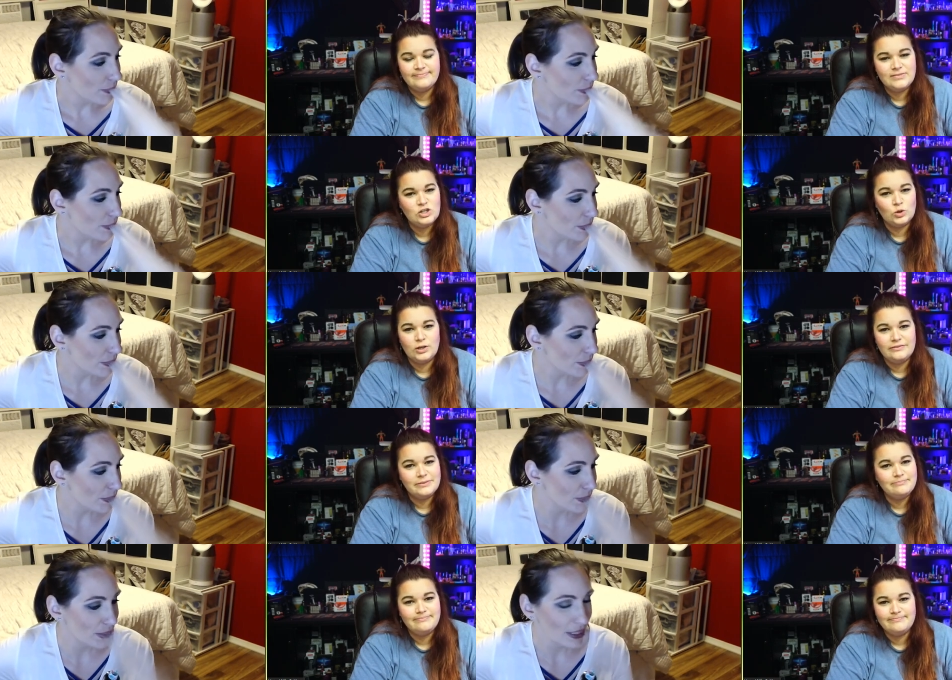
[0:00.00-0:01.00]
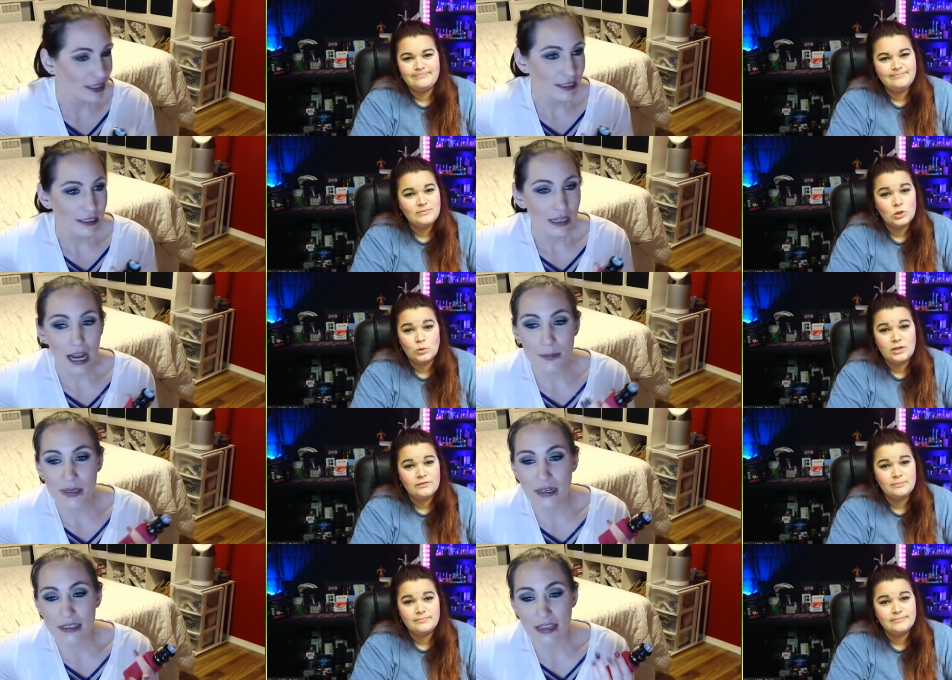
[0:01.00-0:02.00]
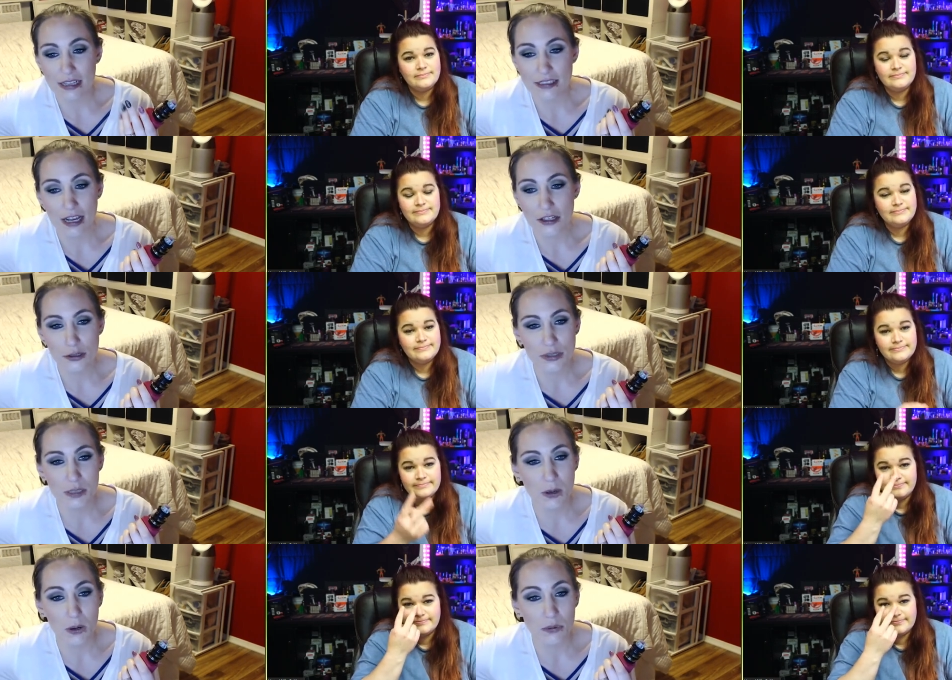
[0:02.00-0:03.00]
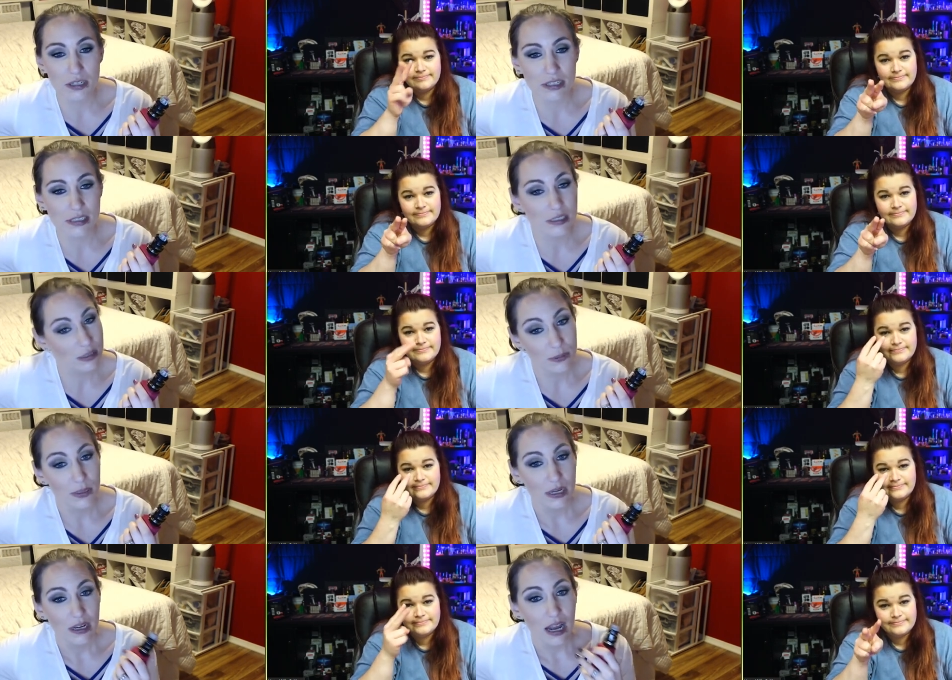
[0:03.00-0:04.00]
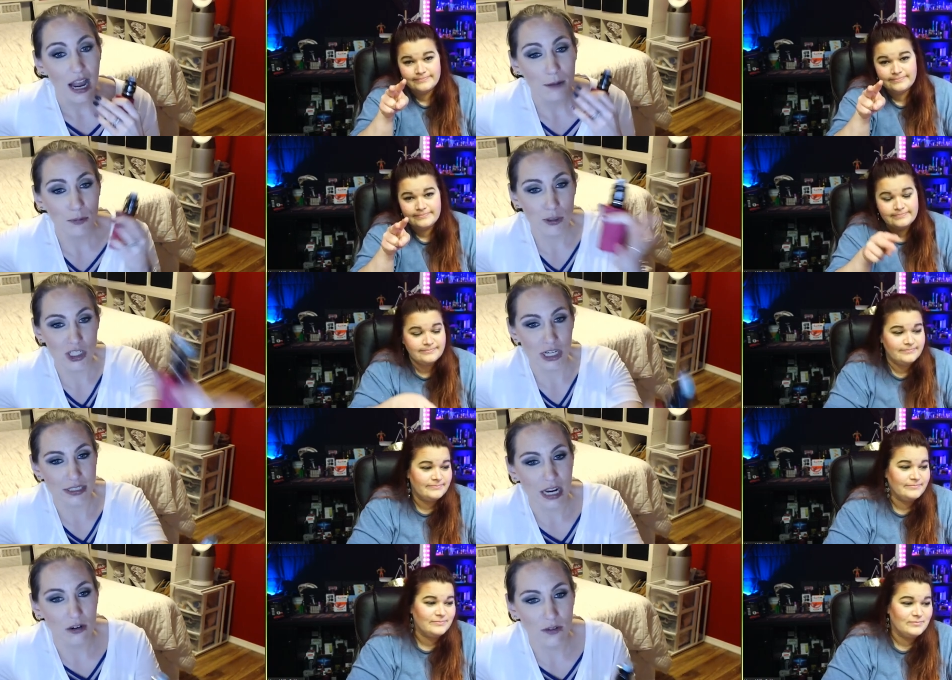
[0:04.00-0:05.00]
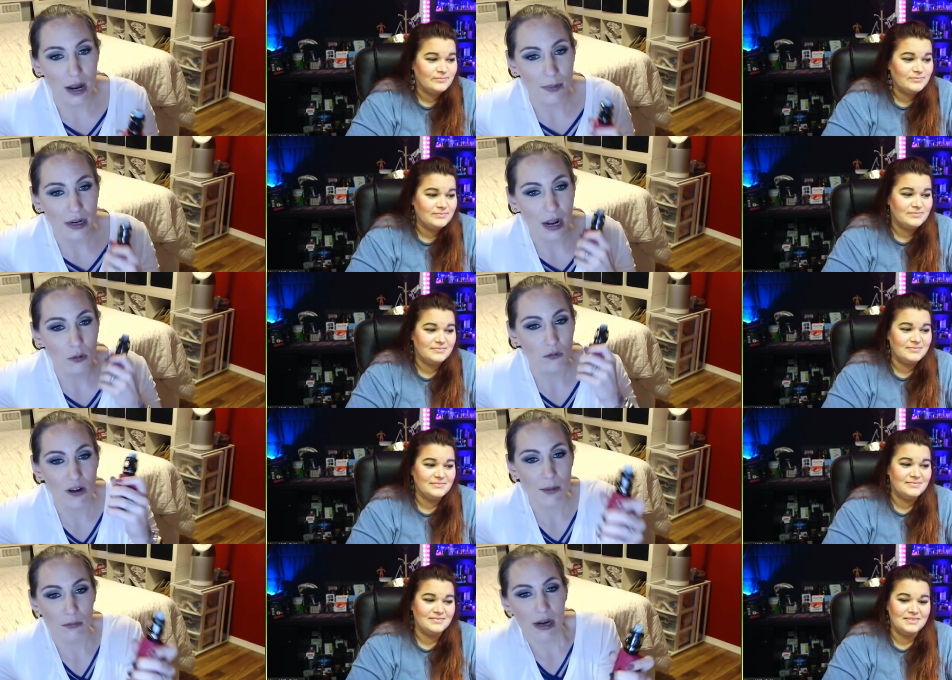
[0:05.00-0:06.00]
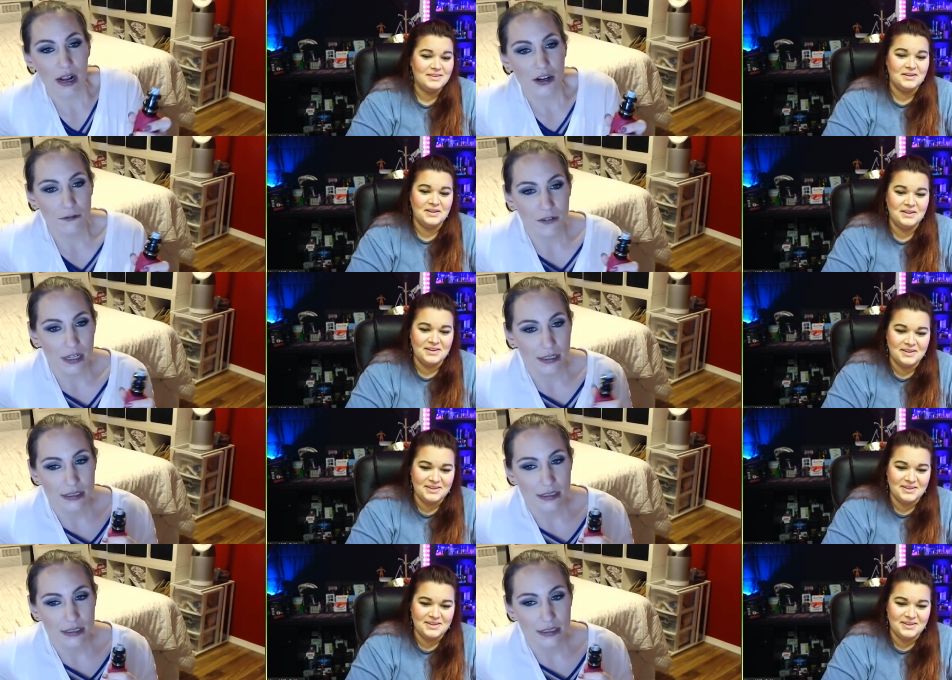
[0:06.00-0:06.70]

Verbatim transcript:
Speaker 1: Don't even. I mean, it, that's on you, Debone, because I projectile vomit. I will vomit right on your face.